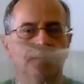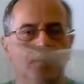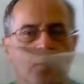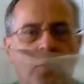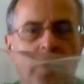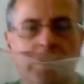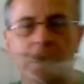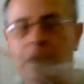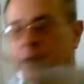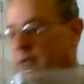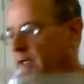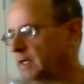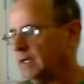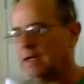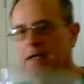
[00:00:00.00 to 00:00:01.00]
water
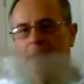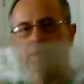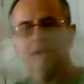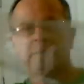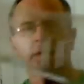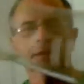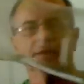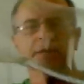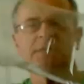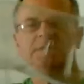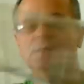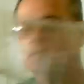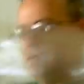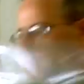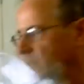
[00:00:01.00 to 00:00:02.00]
in
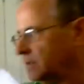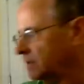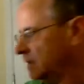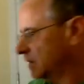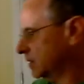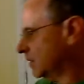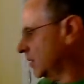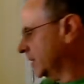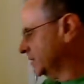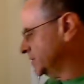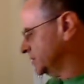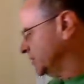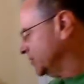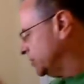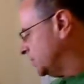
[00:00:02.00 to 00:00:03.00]
this uh, large
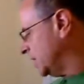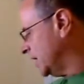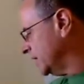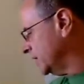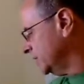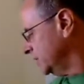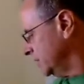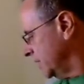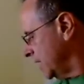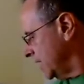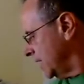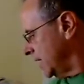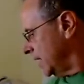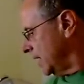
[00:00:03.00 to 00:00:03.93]
soda bottle.